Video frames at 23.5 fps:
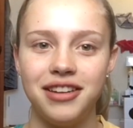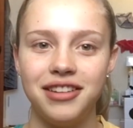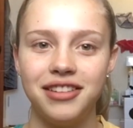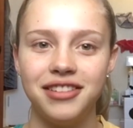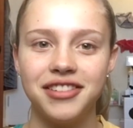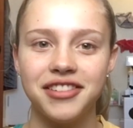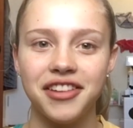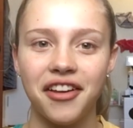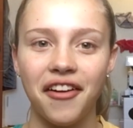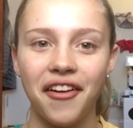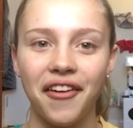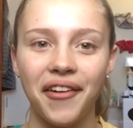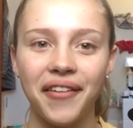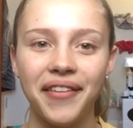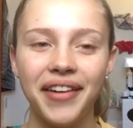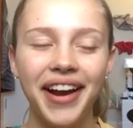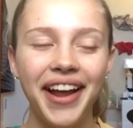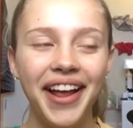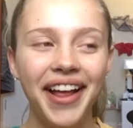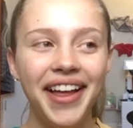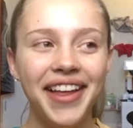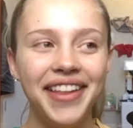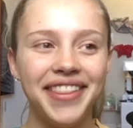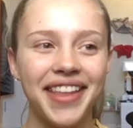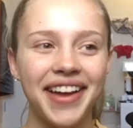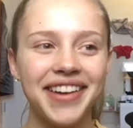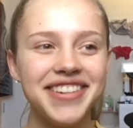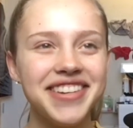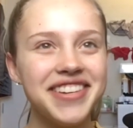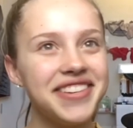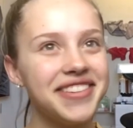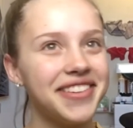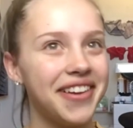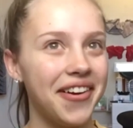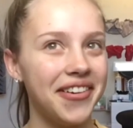So that
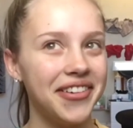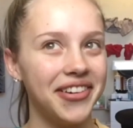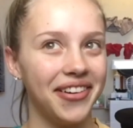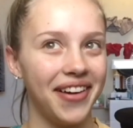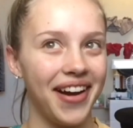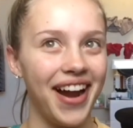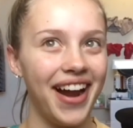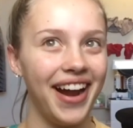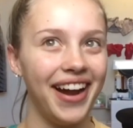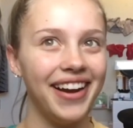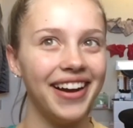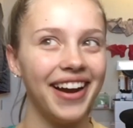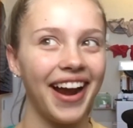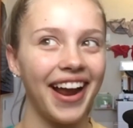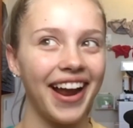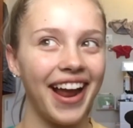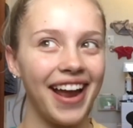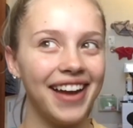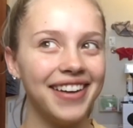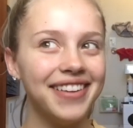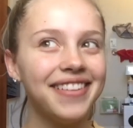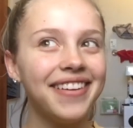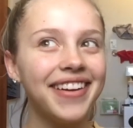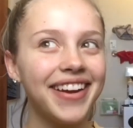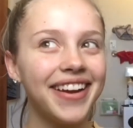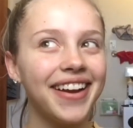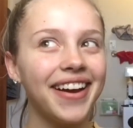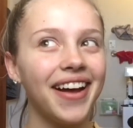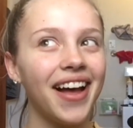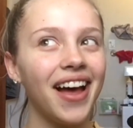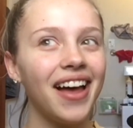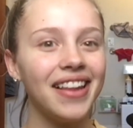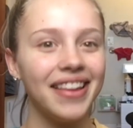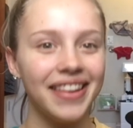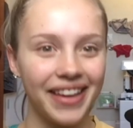didn't go great, and I gained like
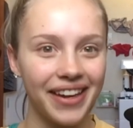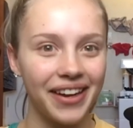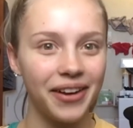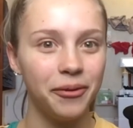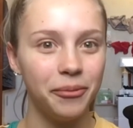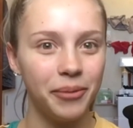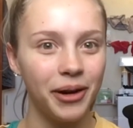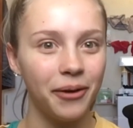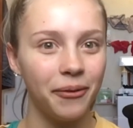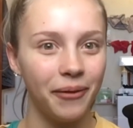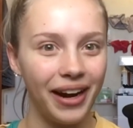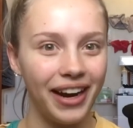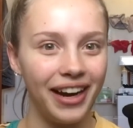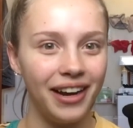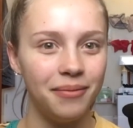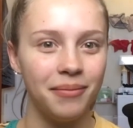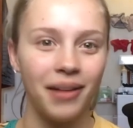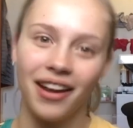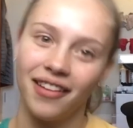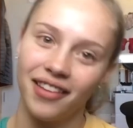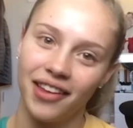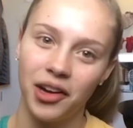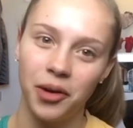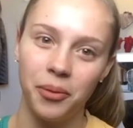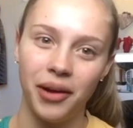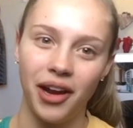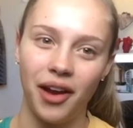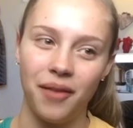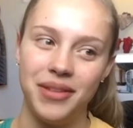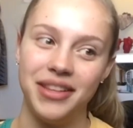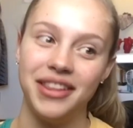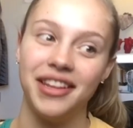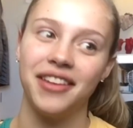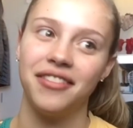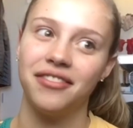a little bit of weight, and by a little bit I
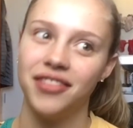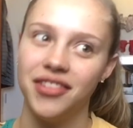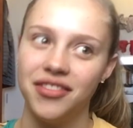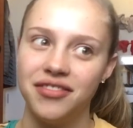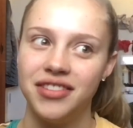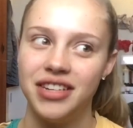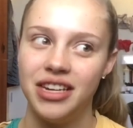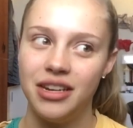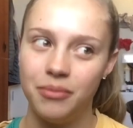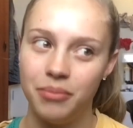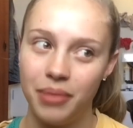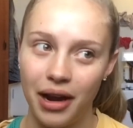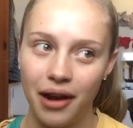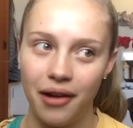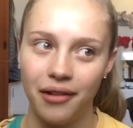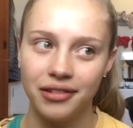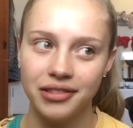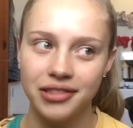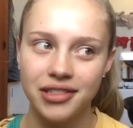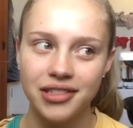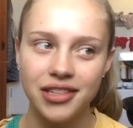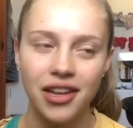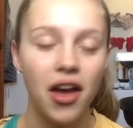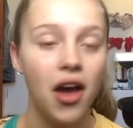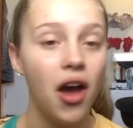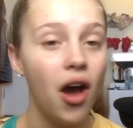mean like 15 pounds.